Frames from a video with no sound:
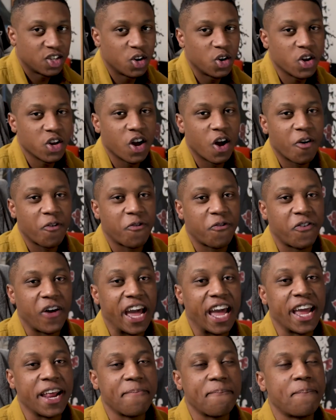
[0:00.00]
to your
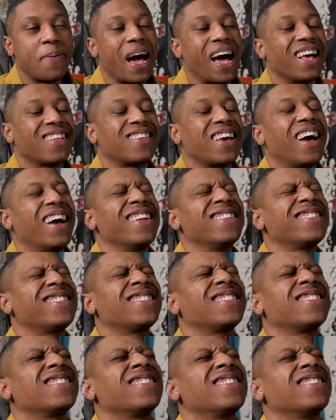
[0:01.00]
feet,
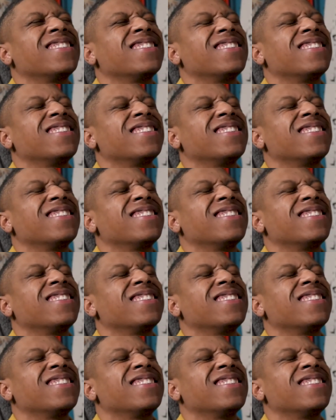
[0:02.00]
peasants!